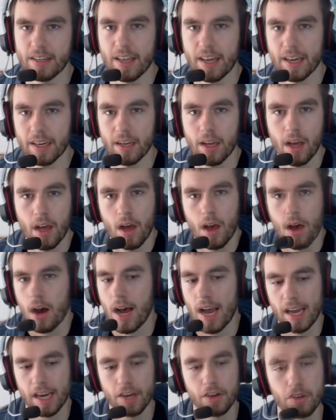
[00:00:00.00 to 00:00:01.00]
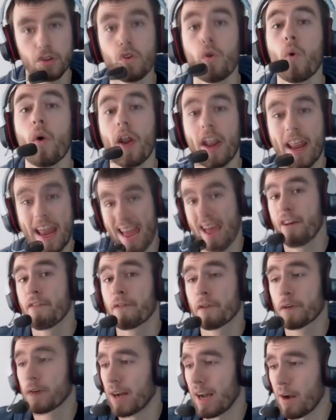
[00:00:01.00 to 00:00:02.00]
Like, I could do
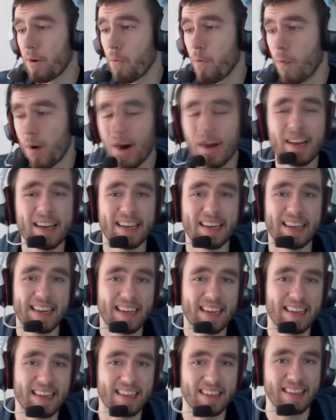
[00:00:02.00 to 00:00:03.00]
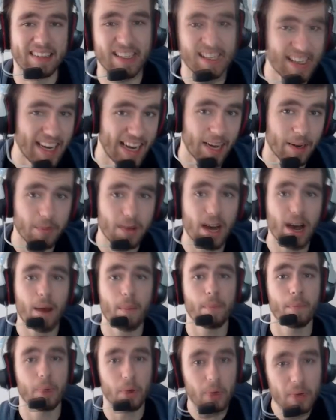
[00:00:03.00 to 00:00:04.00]
whatever I wanted, and the game
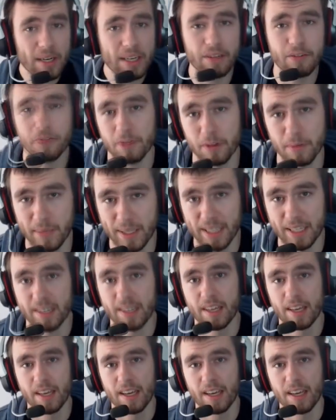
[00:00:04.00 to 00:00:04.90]
got boring for me